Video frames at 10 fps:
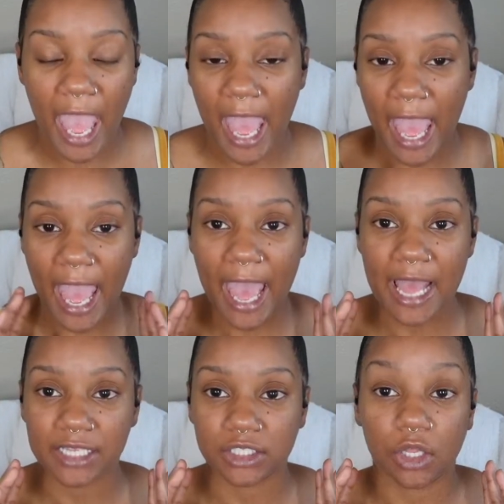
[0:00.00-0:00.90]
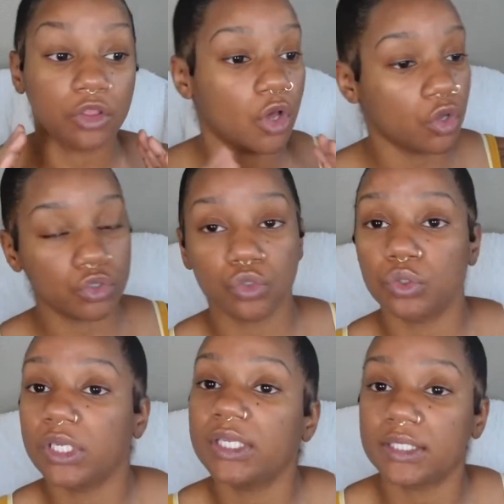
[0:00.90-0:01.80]
as those who
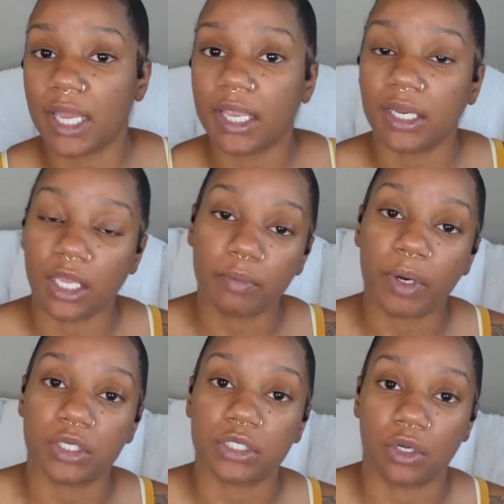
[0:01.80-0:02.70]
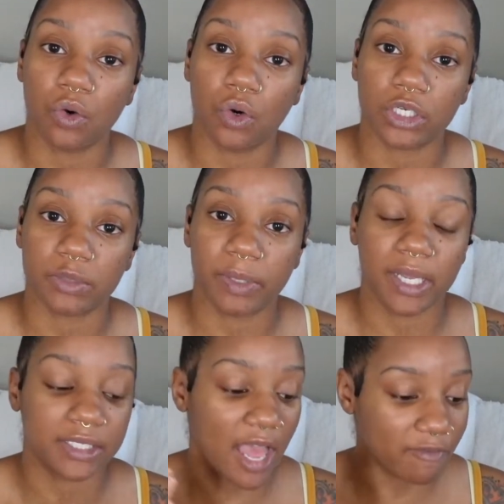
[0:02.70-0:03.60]
did take an in-person course,
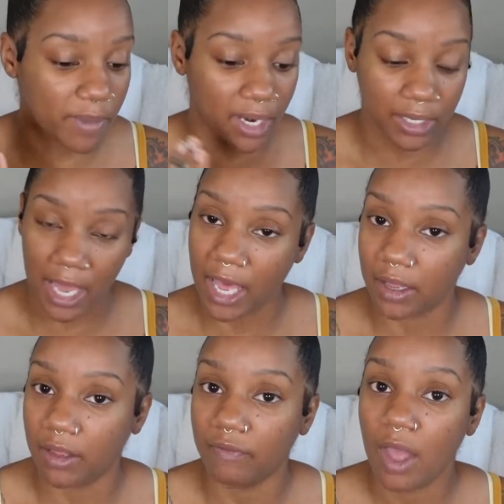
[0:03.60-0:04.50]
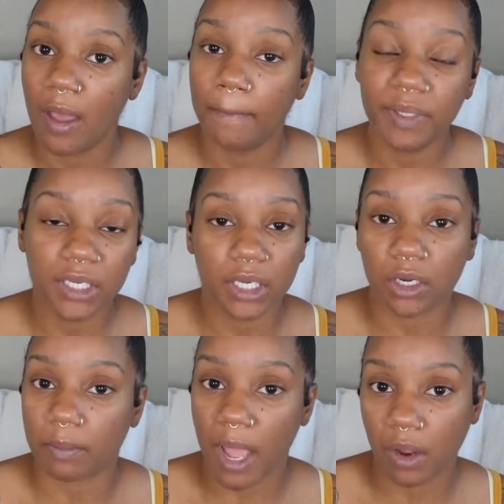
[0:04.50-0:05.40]
because I've met a lot of beginner
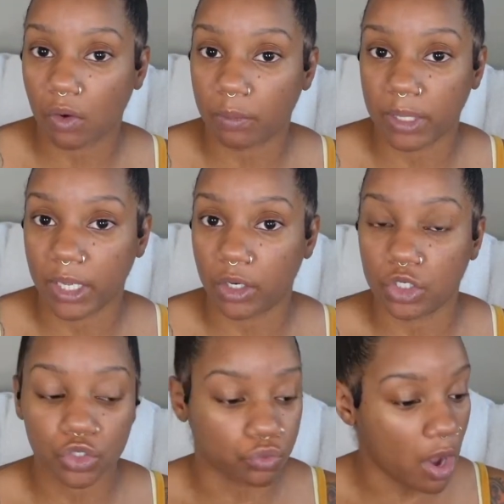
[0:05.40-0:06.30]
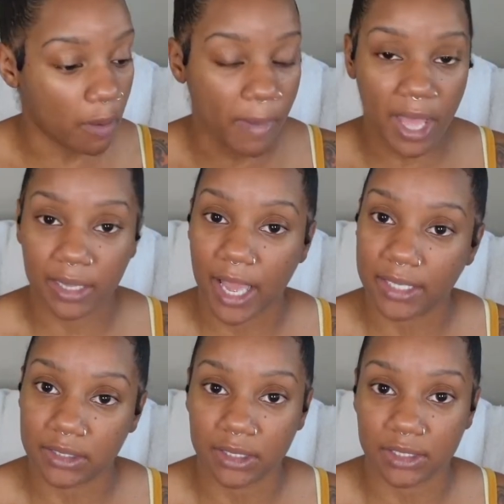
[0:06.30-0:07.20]
microbladers throughout my
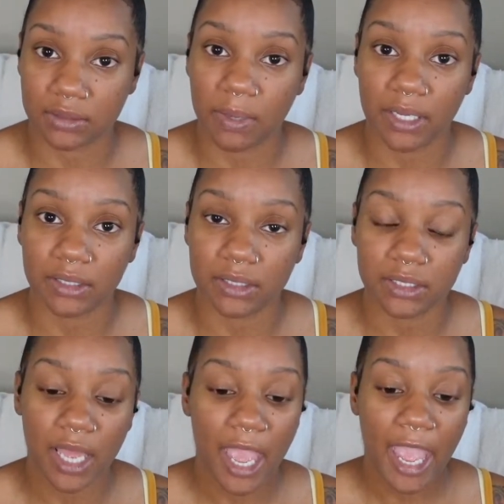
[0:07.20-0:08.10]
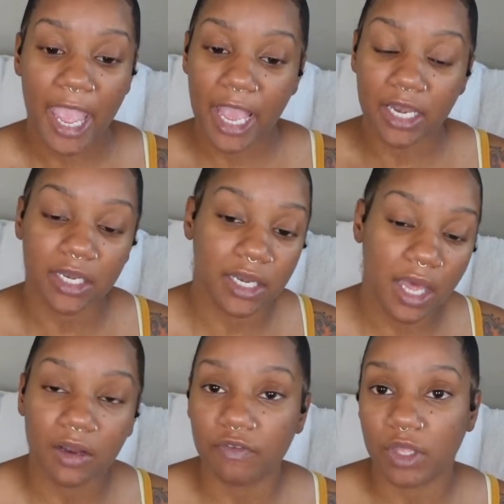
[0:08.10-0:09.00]
last 6 months, and
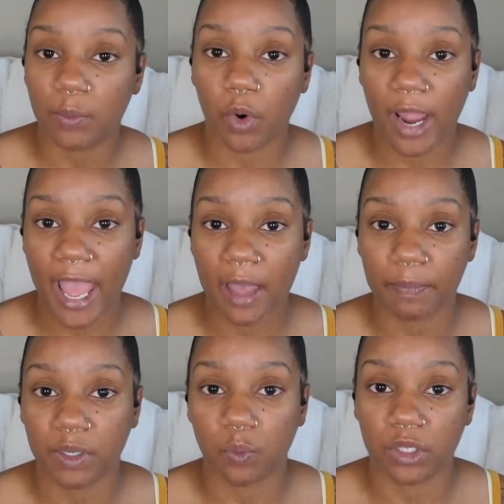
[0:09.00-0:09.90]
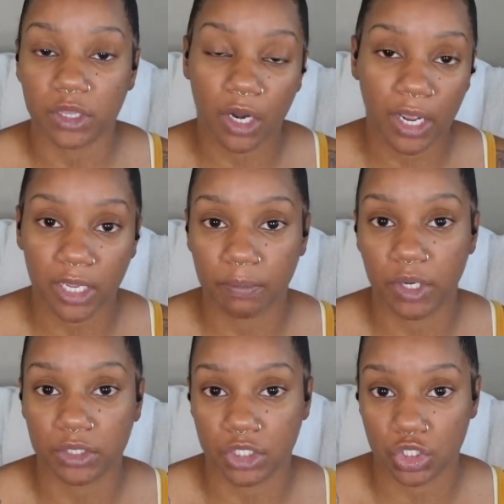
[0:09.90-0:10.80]
none of them were happy with their in-person